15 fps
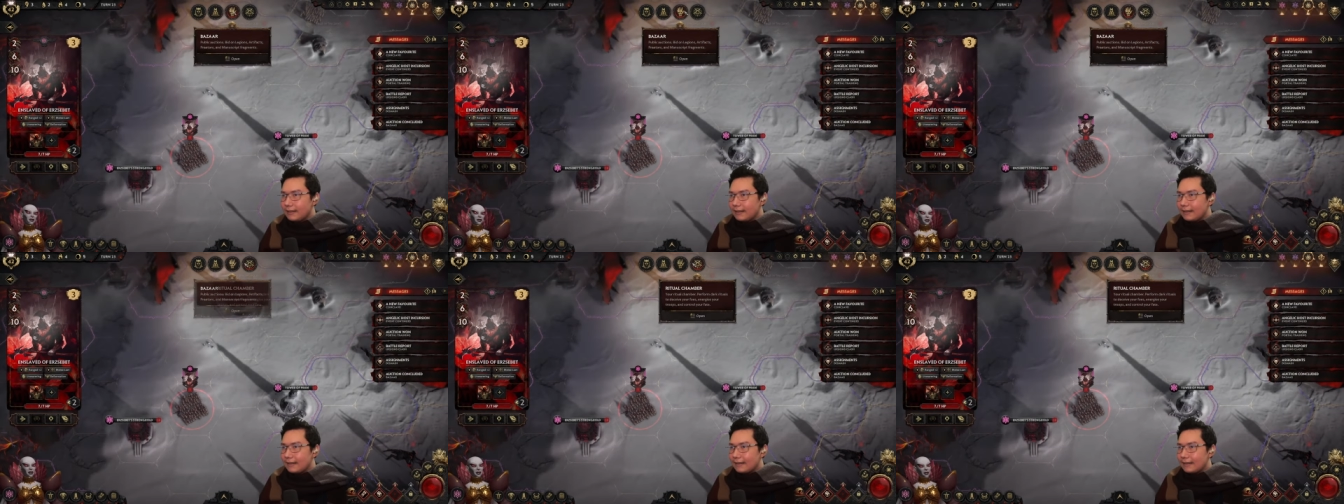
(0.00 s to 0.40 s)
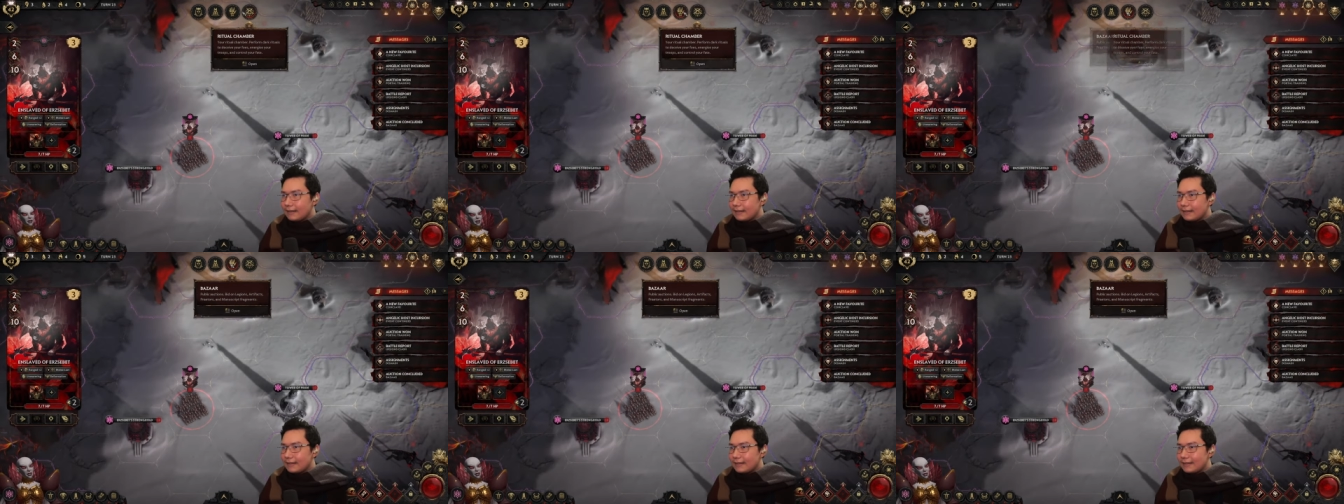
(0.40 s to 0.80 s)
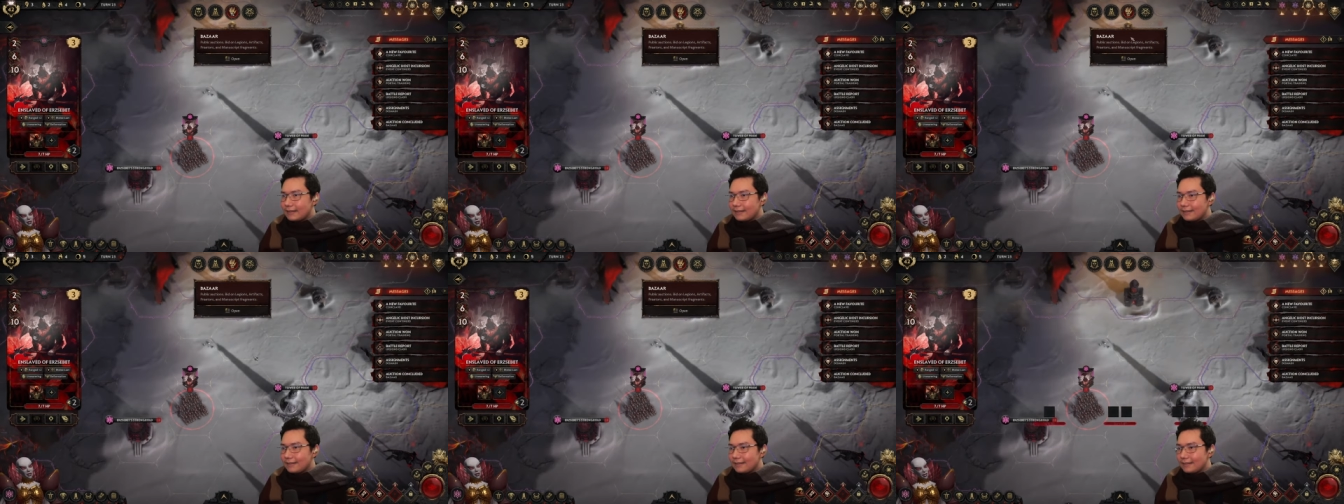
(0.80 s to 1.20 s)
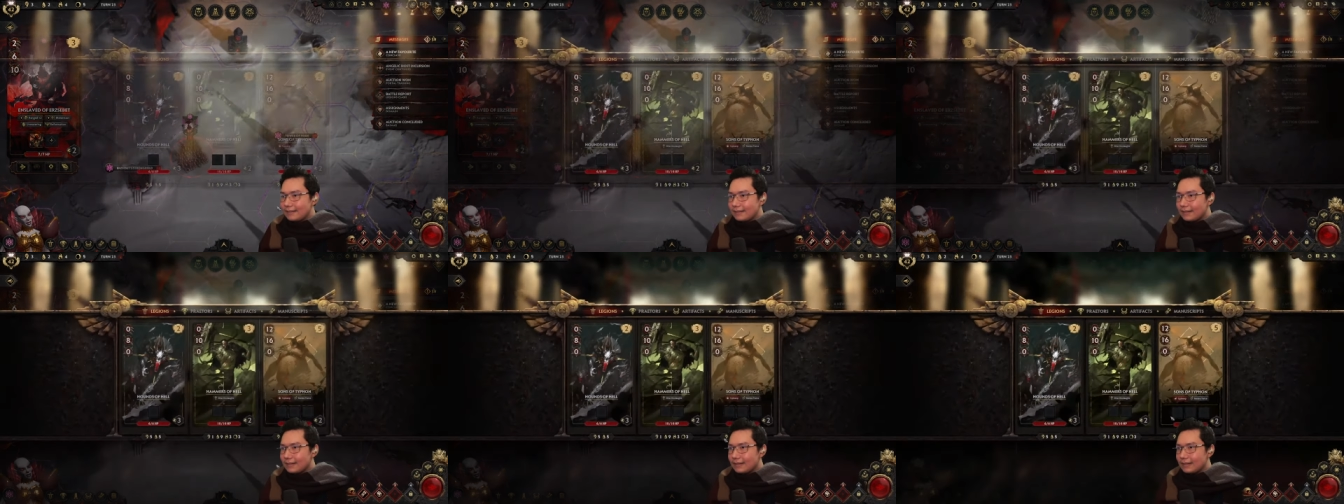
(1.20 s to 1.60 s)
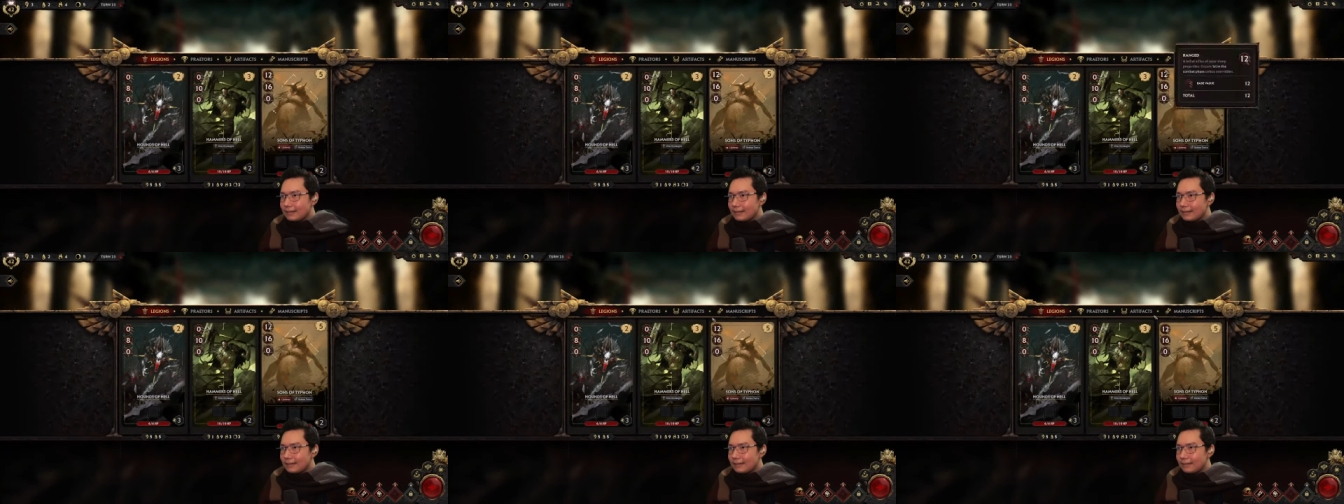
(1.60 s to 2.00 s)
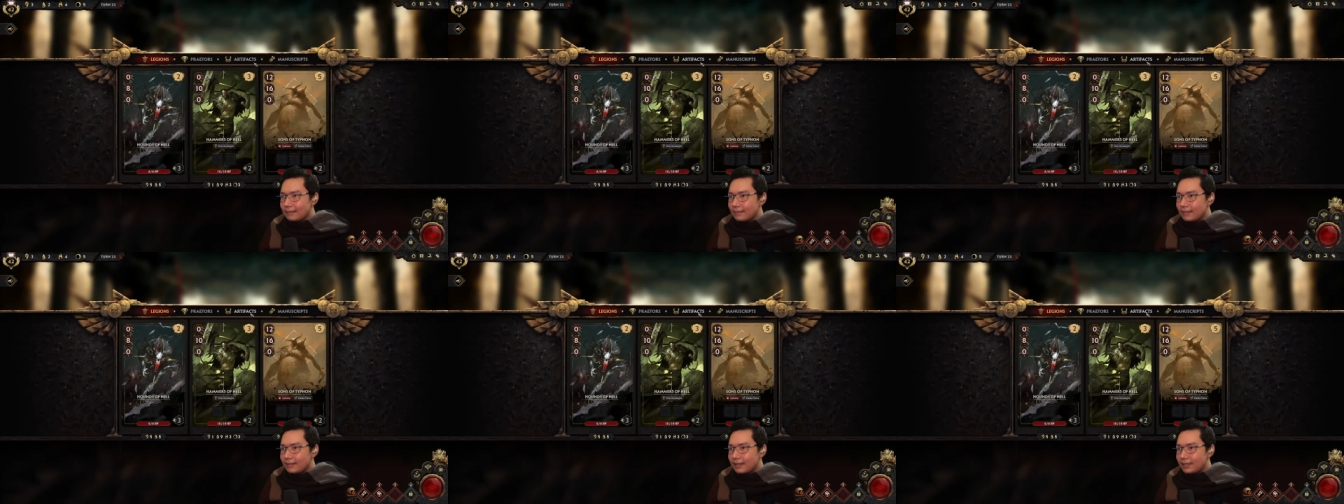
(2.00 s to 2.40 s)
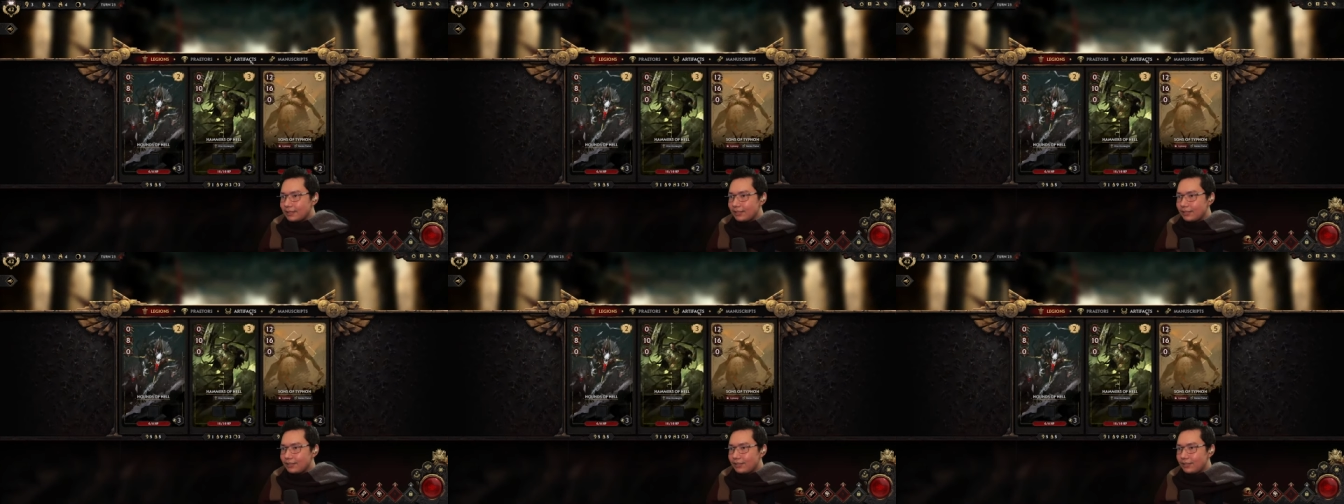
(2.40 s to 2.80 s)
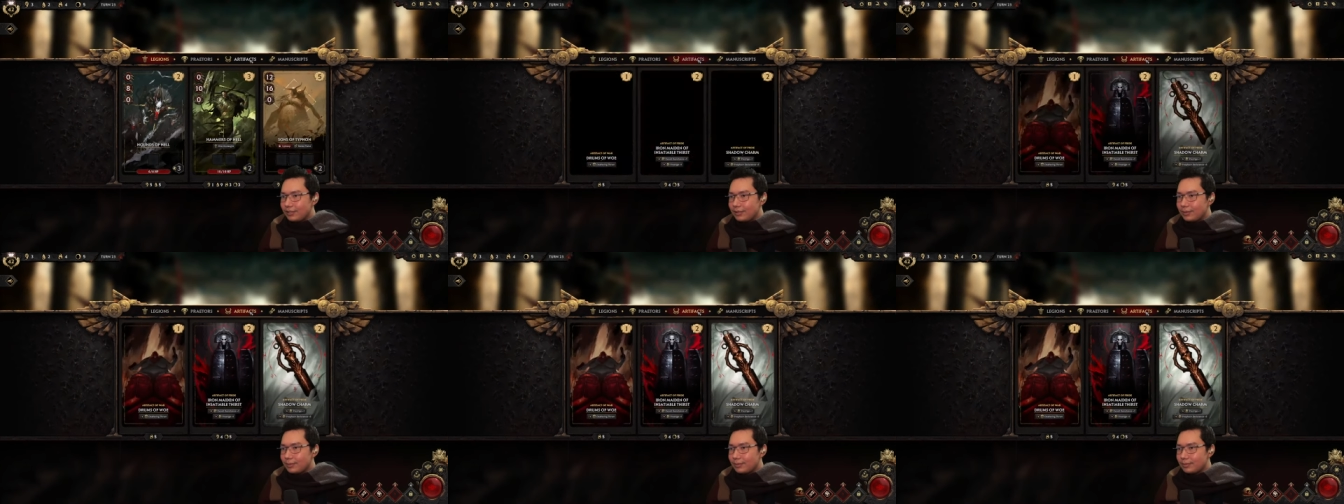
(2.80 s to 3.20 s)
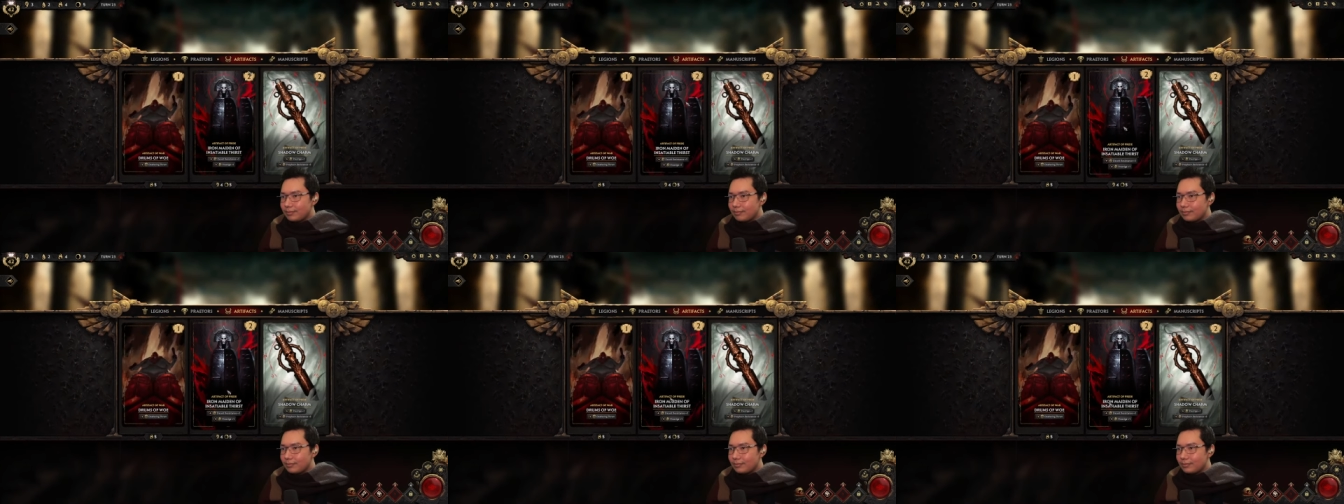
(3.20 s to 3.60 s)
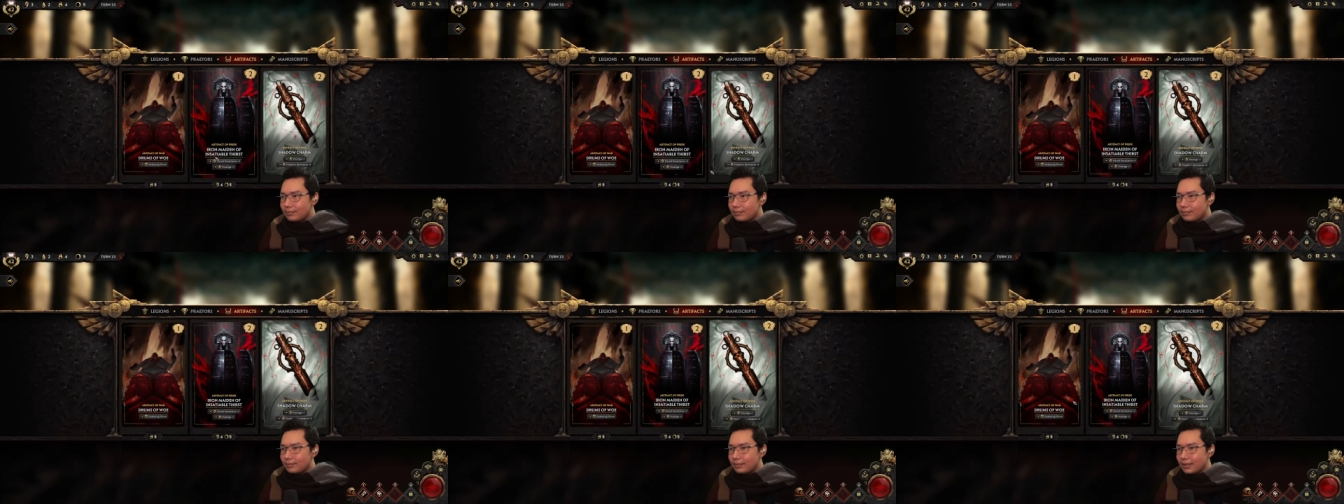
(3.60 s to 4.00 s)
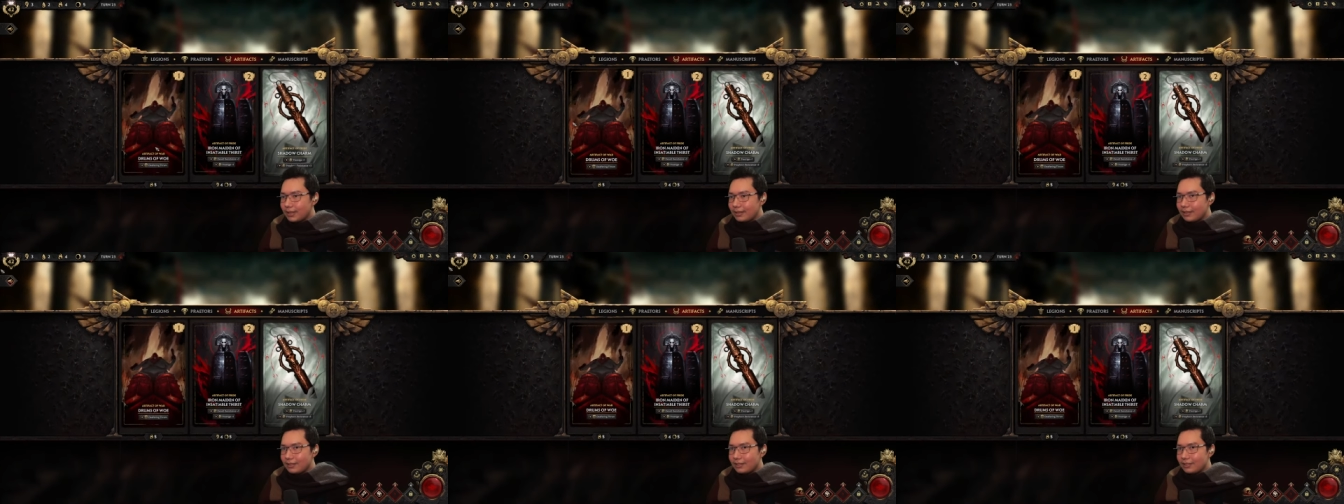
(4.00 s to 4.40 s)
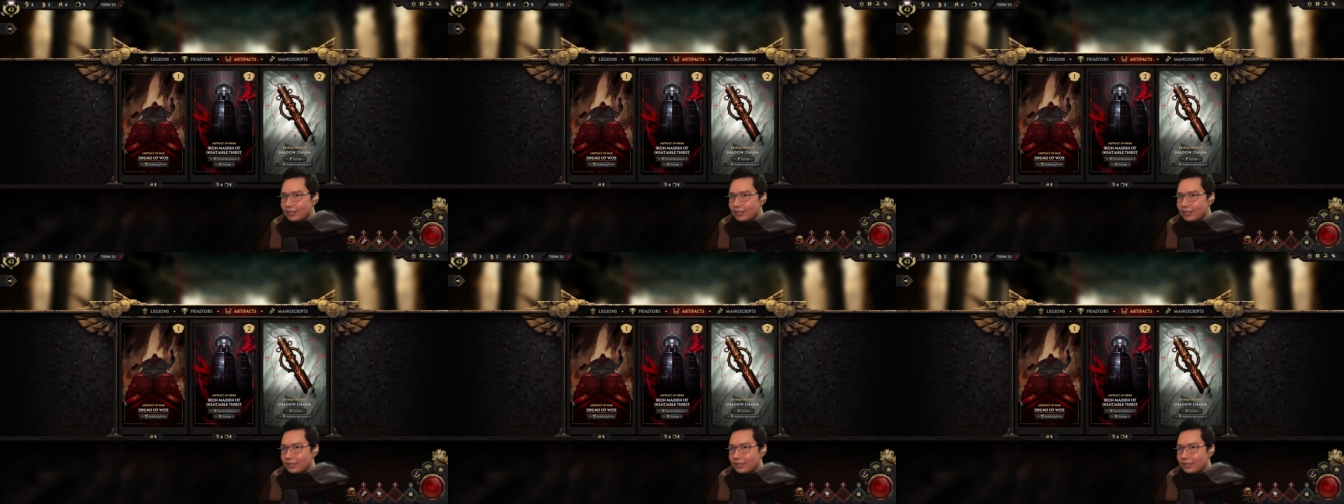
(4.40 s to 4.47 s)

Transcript: Uh, don't assume nothing's